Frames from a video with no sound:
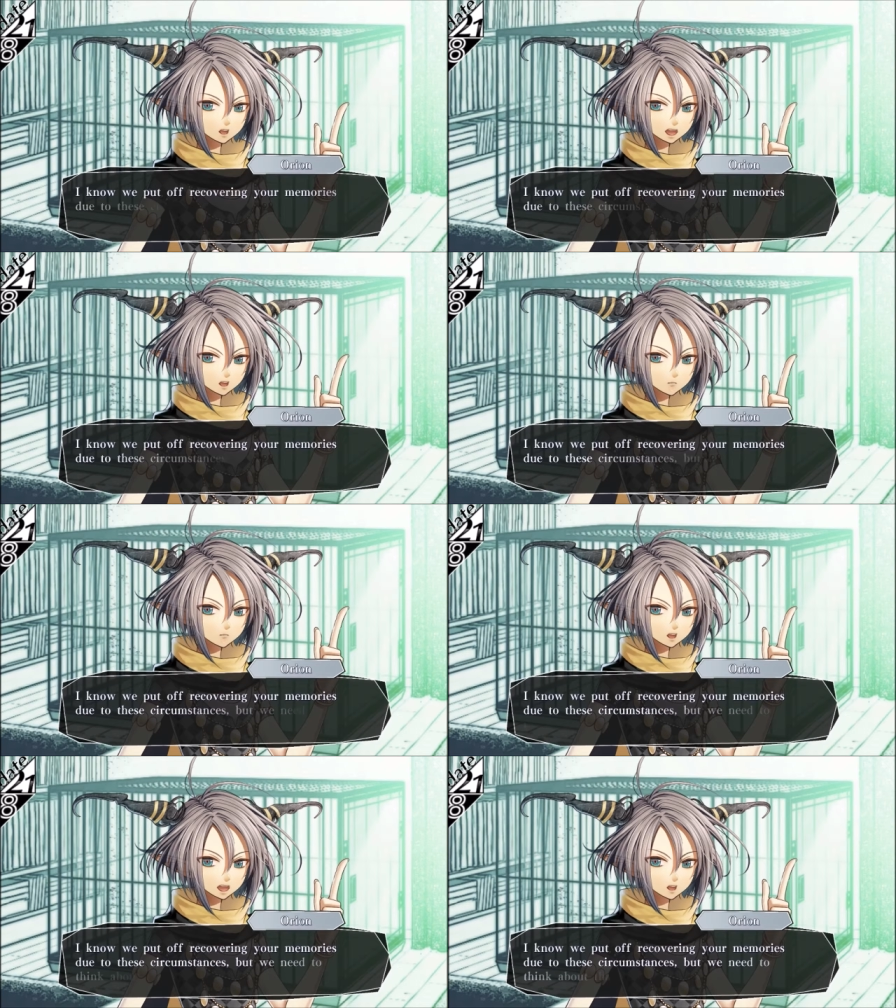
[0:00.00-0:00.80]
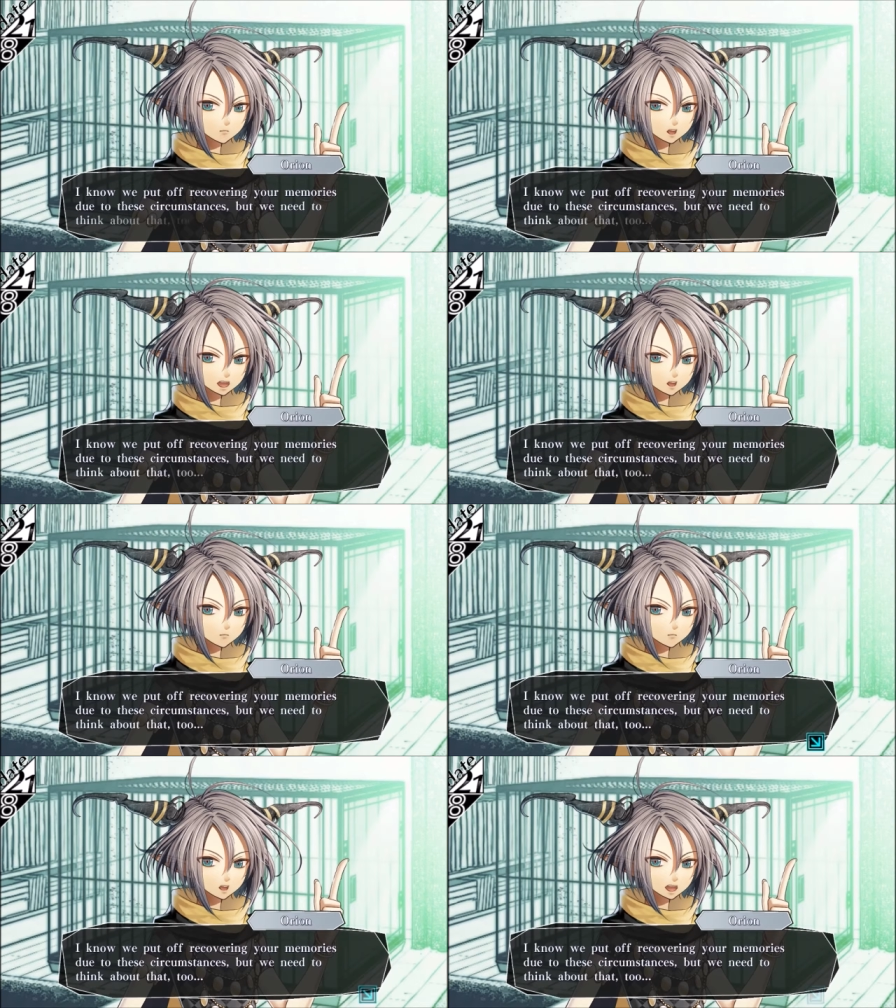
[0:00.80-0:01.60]
I know we put off
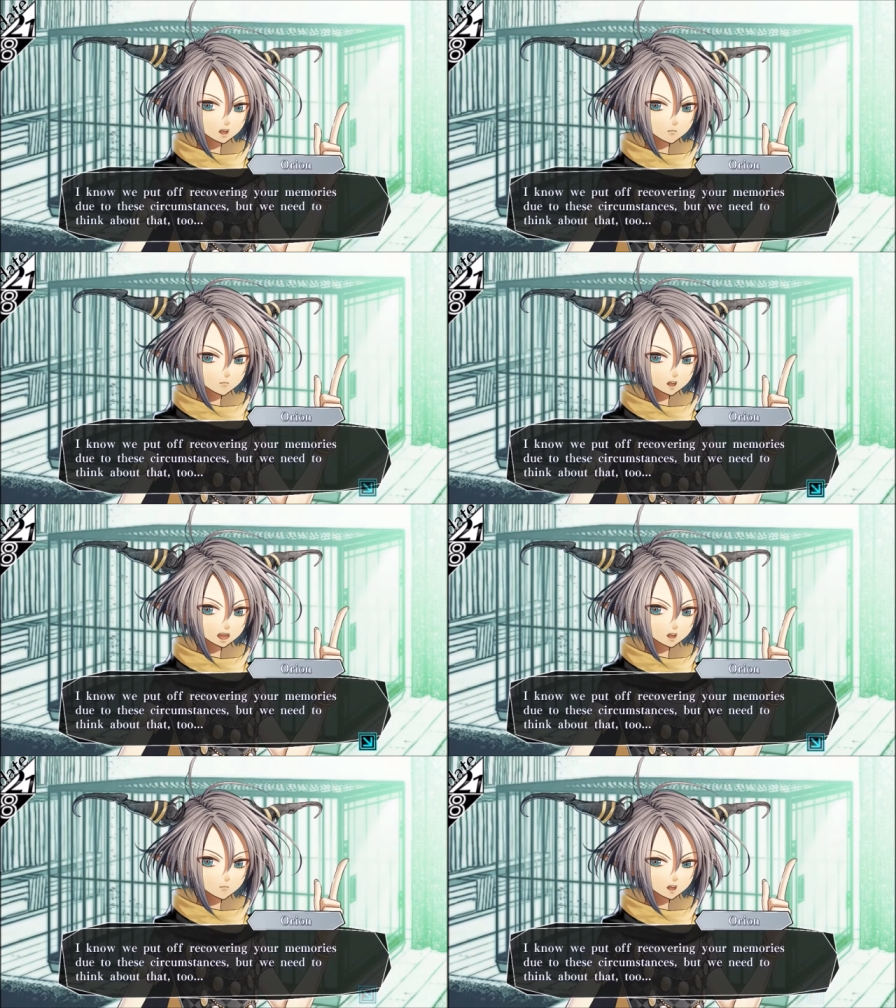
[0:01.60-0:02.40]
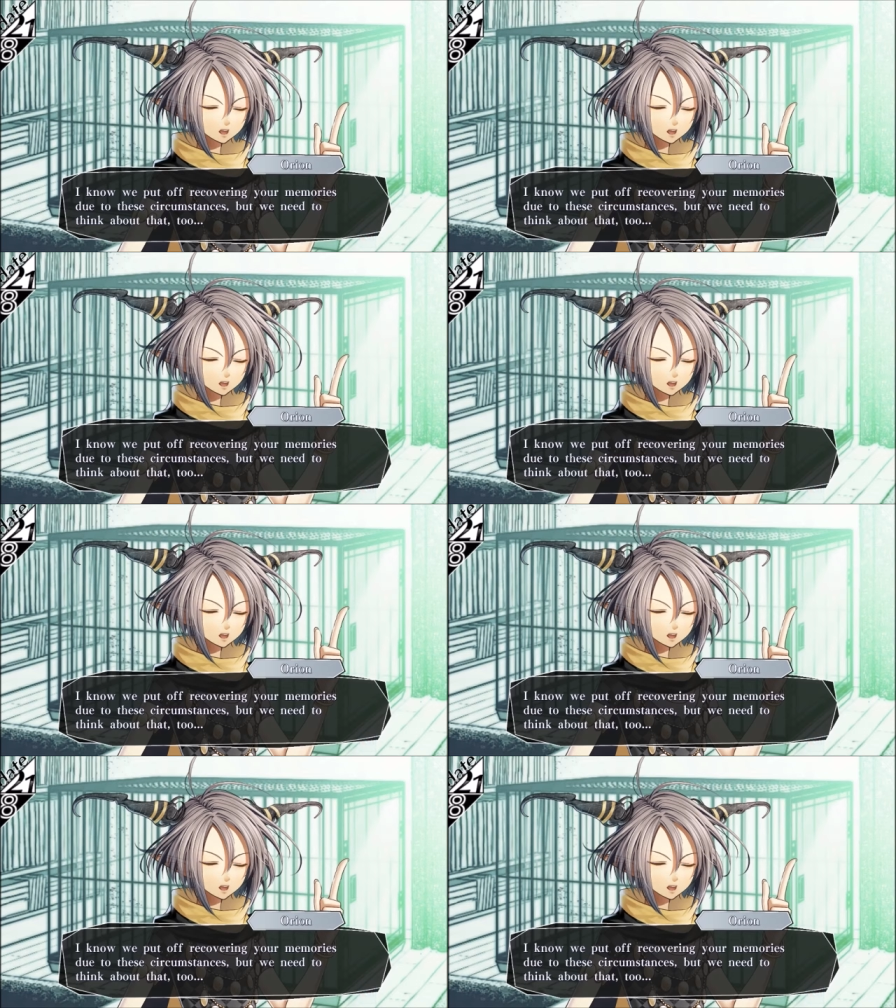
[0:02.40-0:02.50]
recovering your memories due